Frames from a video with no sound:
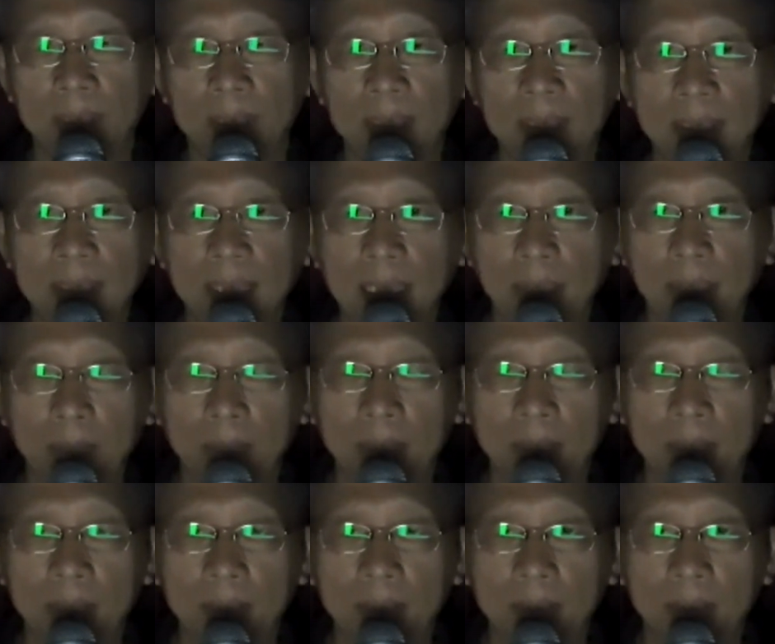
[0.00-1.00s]
this
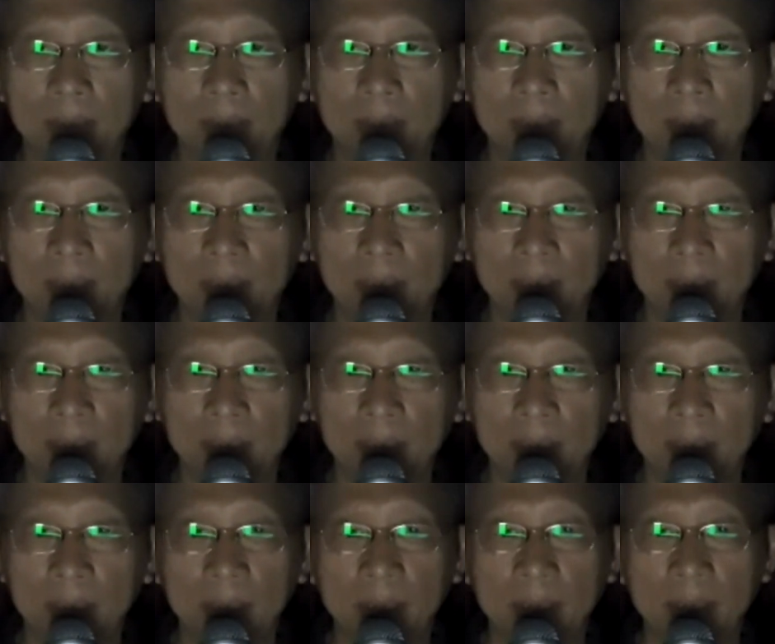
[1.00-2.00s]
happens,
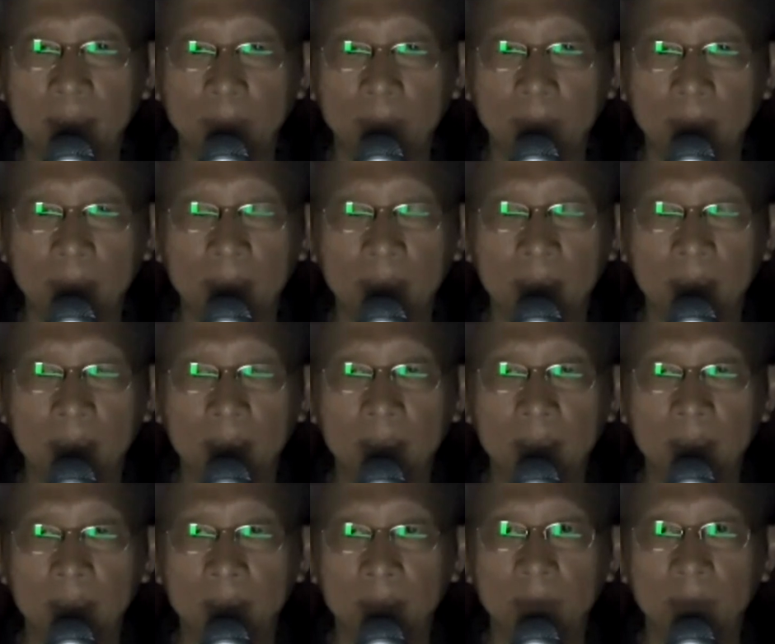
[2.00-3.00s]
it is
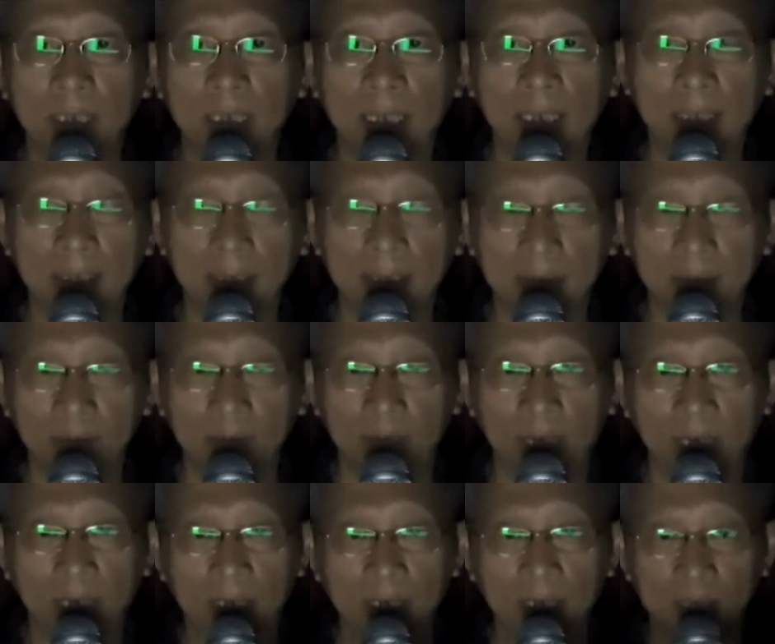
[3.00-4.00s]
because you lack the
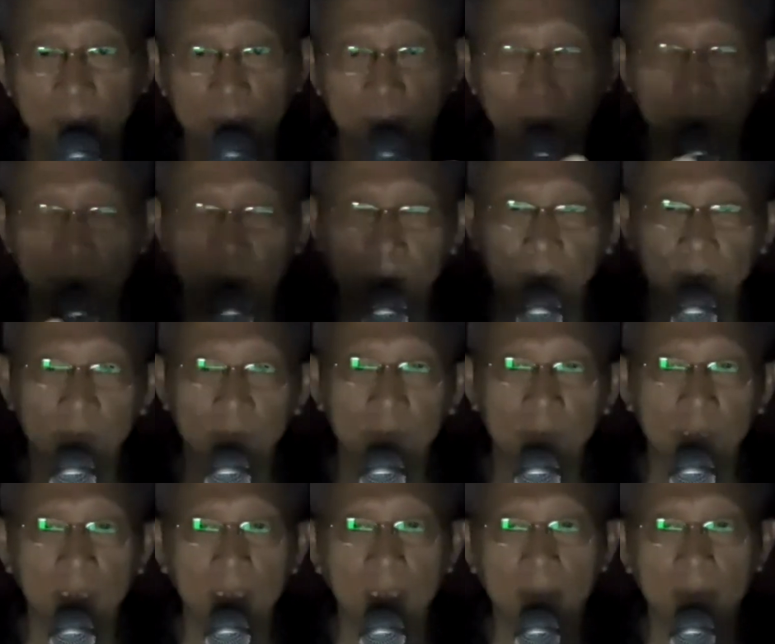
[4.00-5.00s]
five spiritual
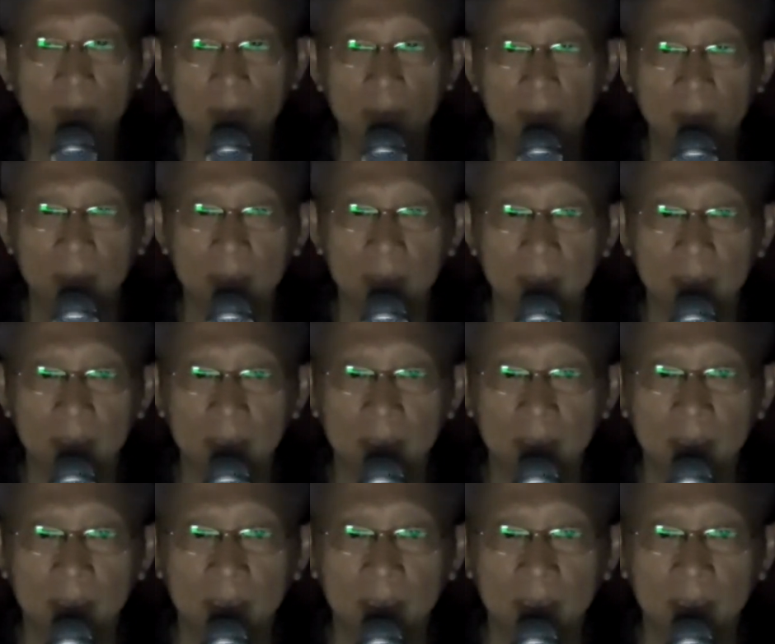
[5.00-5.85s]
faculties.